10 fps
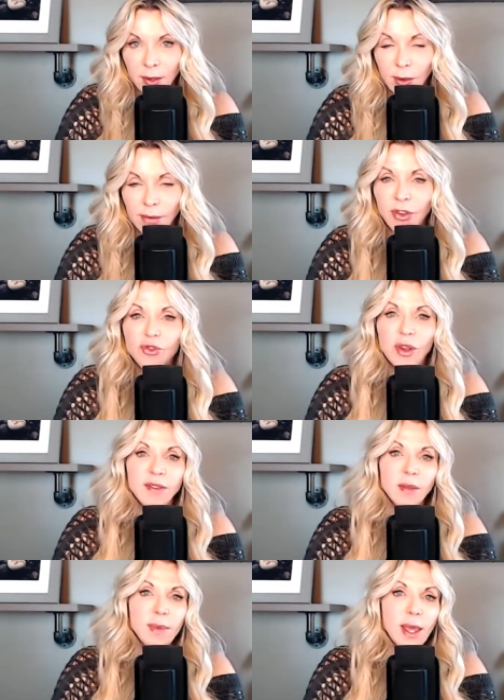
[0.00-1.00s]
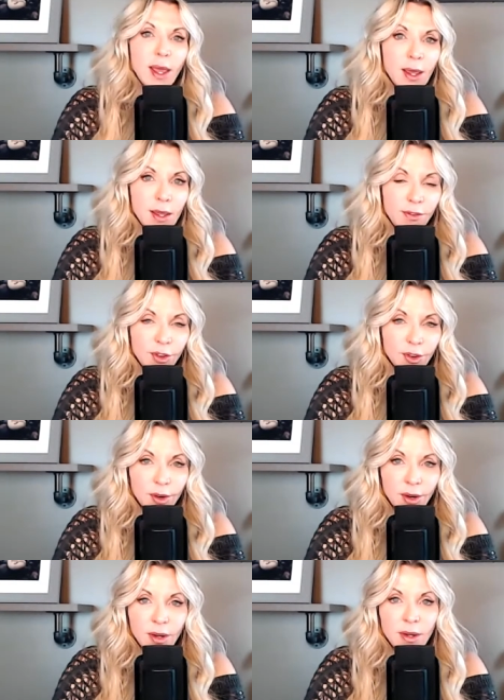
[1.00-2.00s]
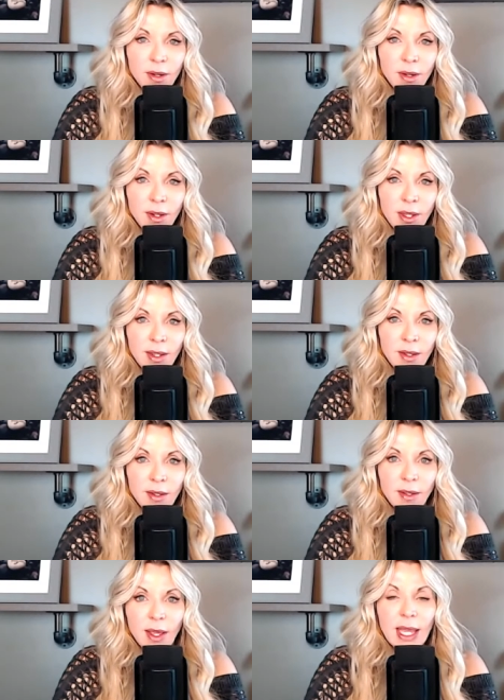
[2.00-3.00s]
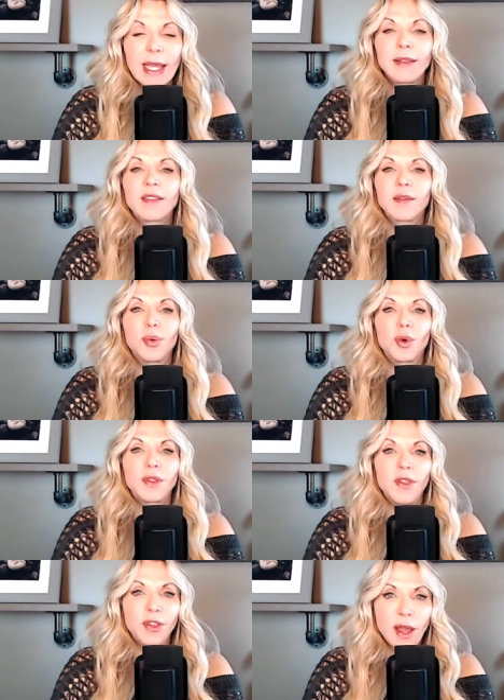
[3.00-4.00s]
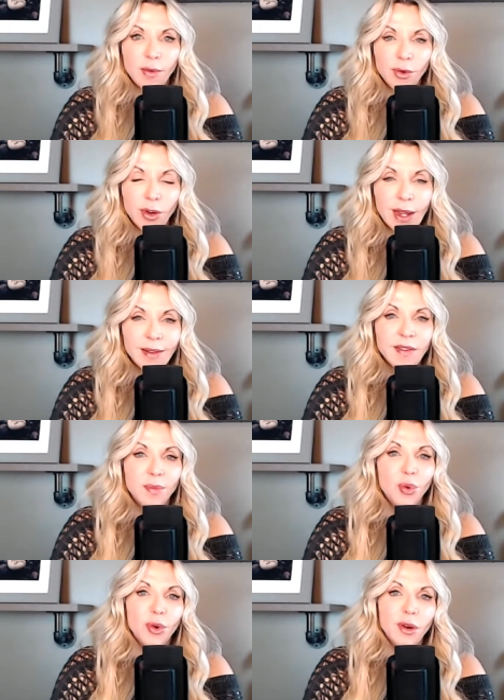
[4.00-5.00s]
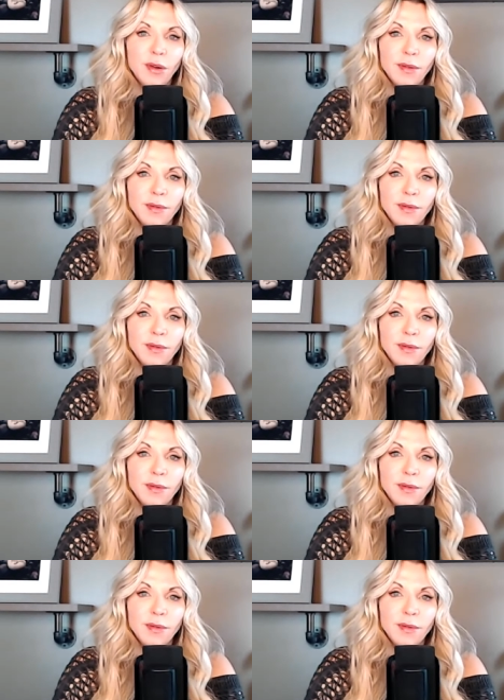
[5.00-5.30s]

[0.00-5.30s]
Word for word: We have to address the behavior and support the thyroid and support